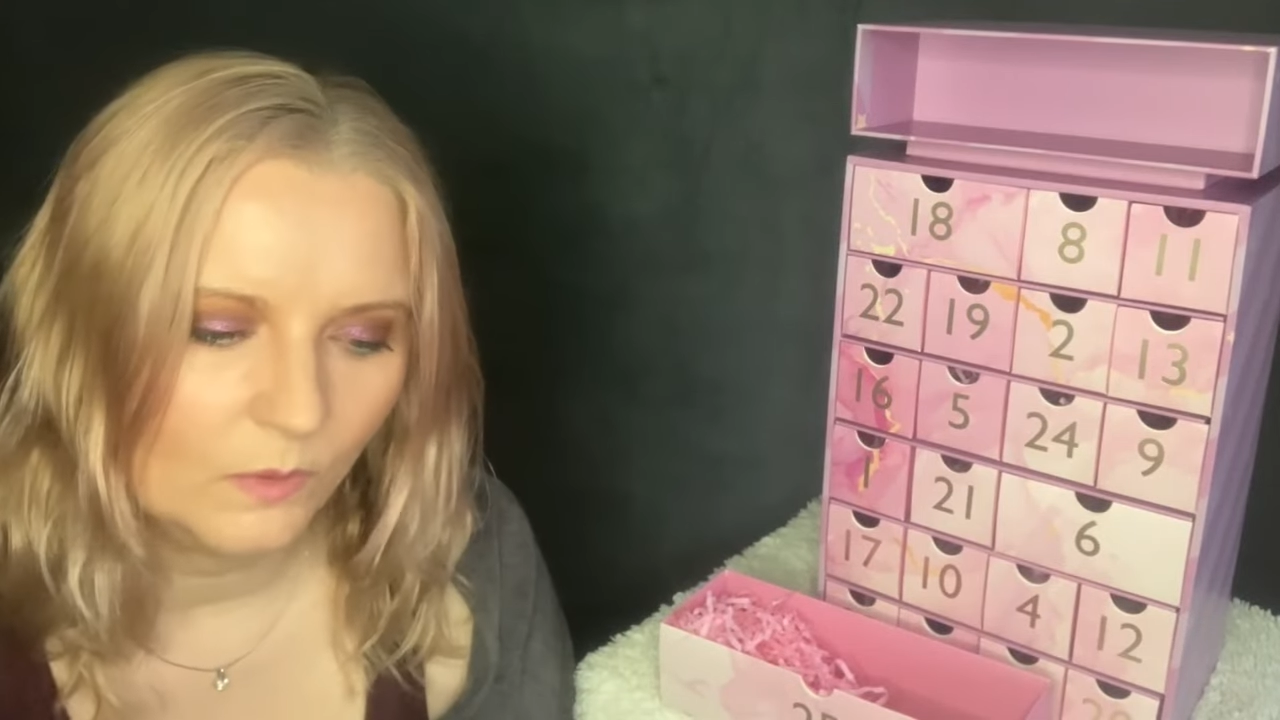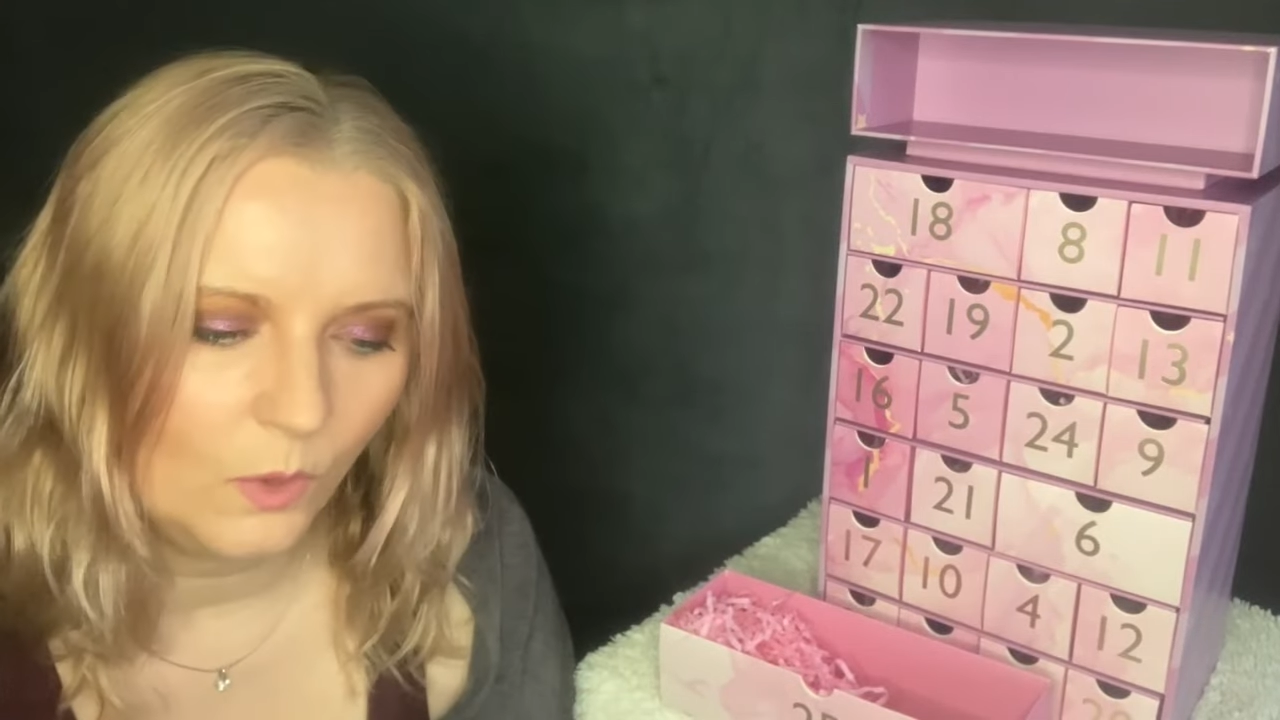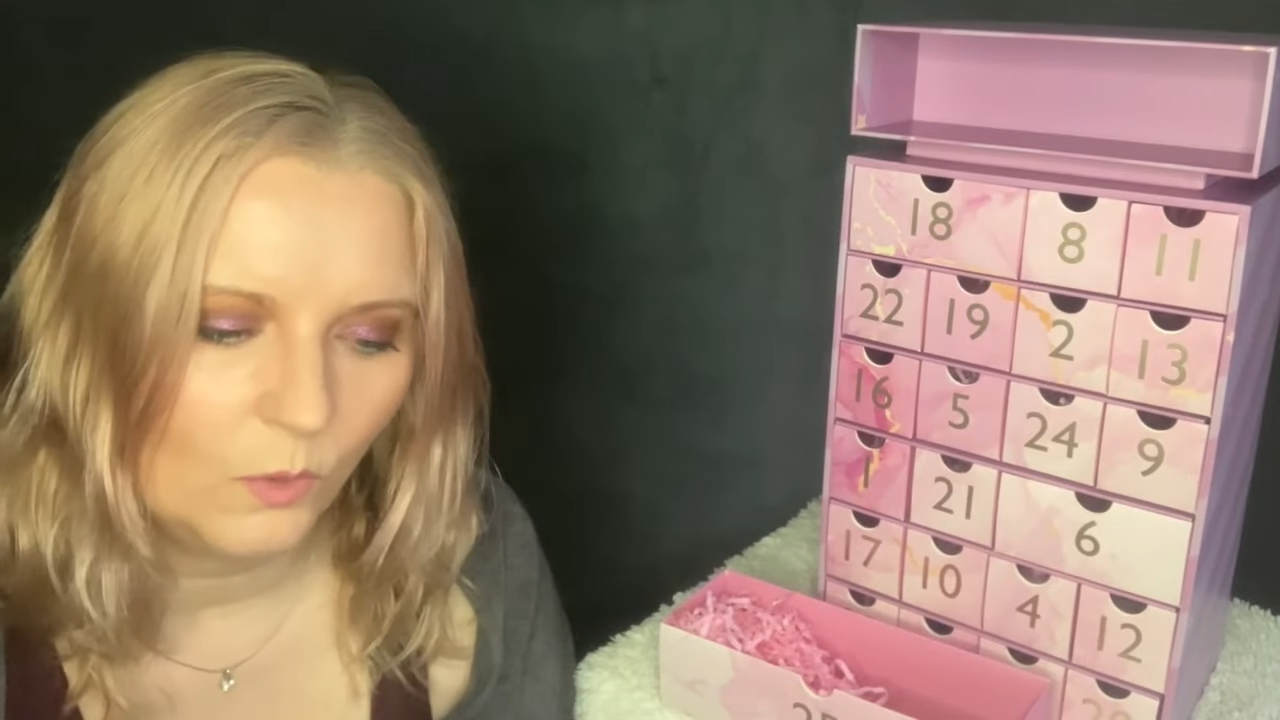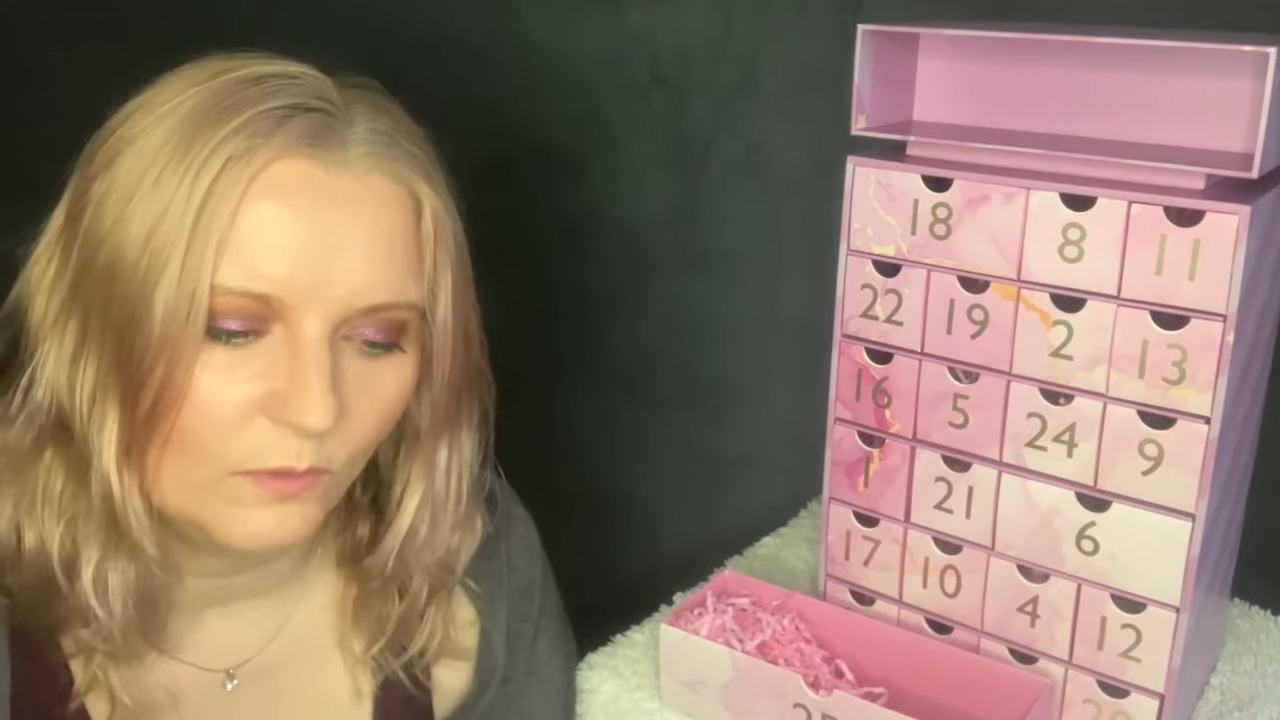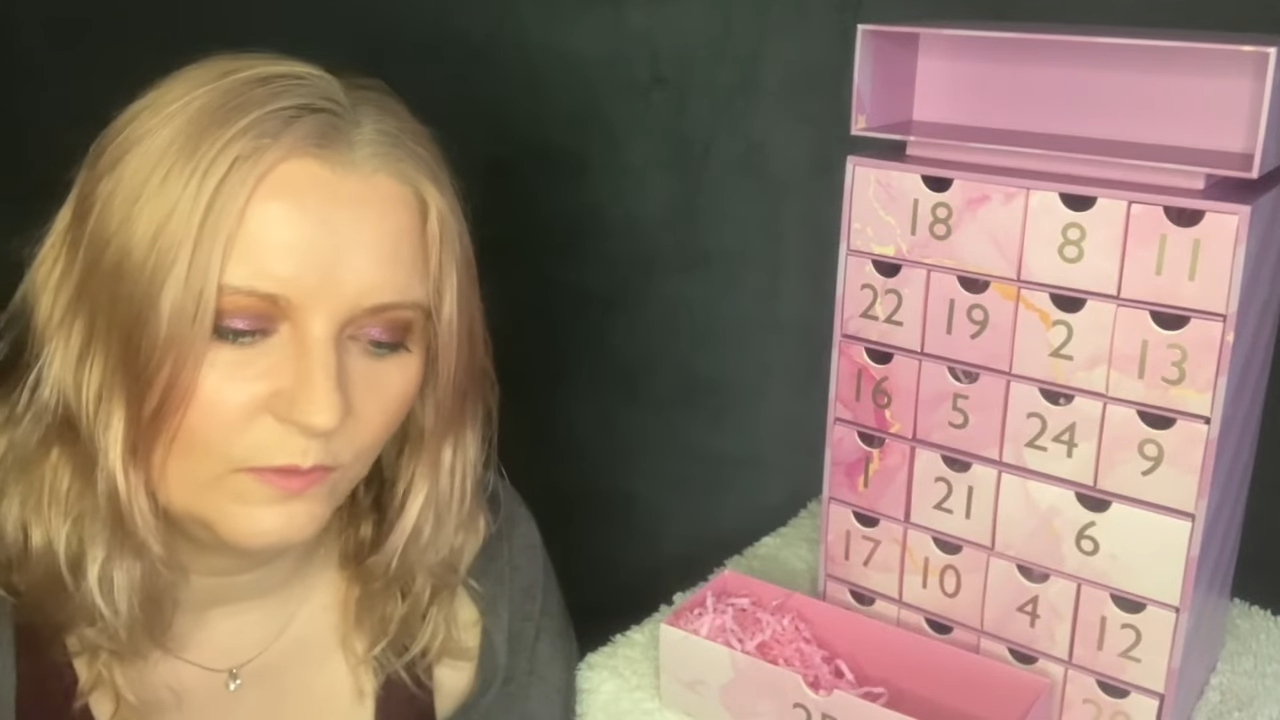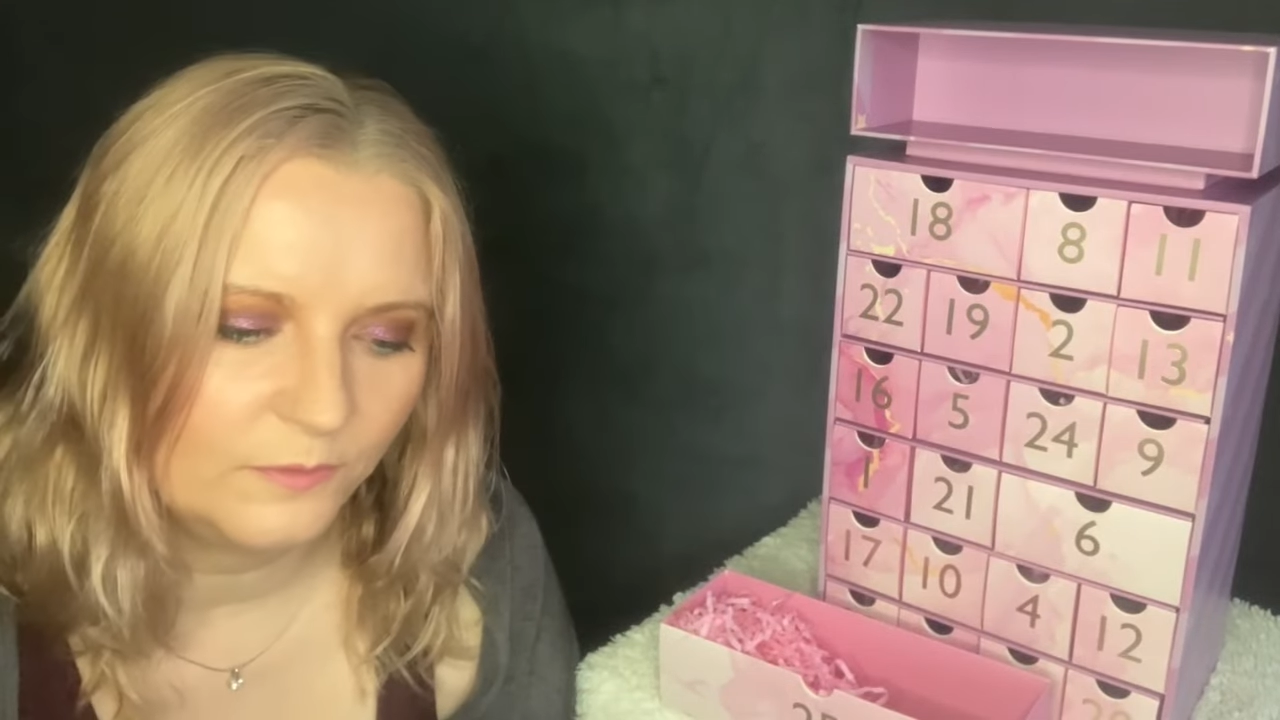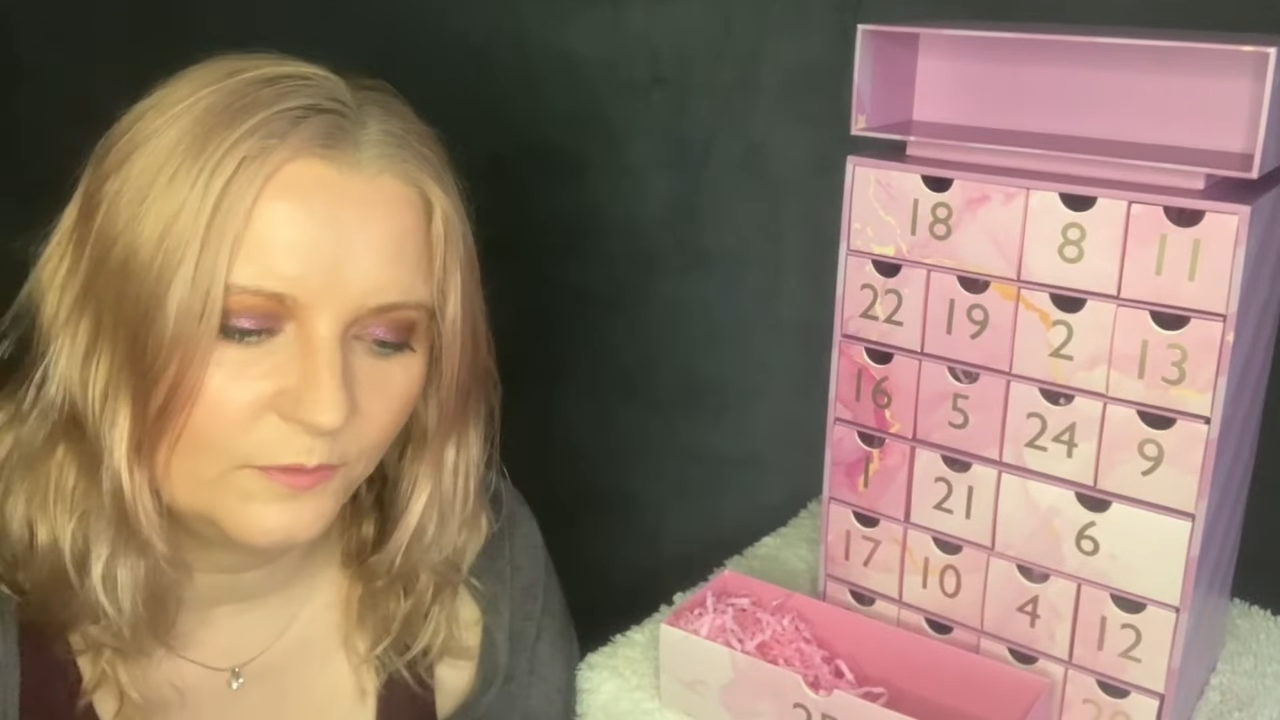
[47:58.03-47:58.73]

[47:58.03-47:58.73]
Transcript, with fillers: of